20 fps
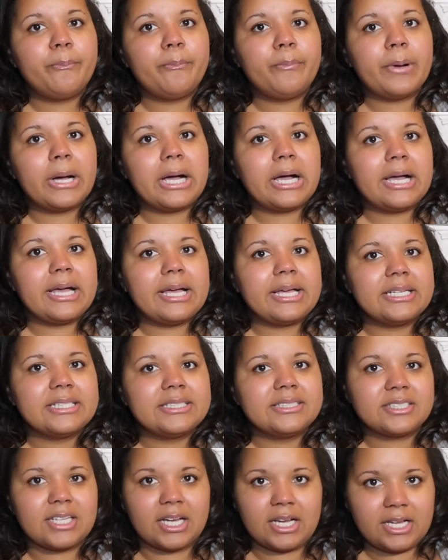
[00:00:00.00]

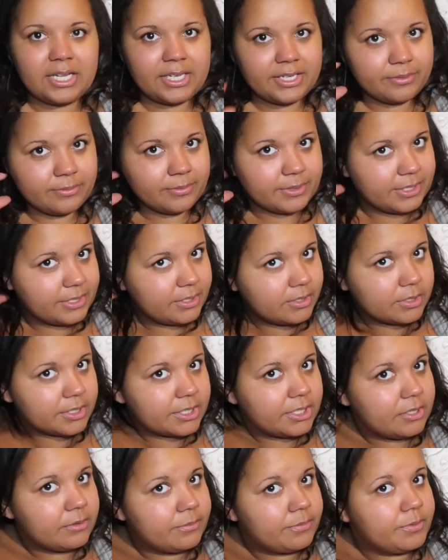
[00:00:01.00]
but I will
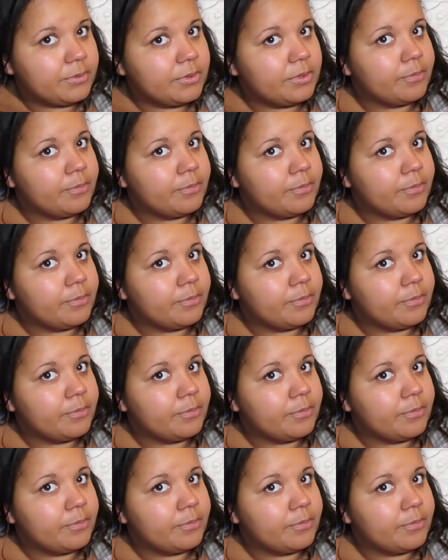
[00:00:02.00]
keep you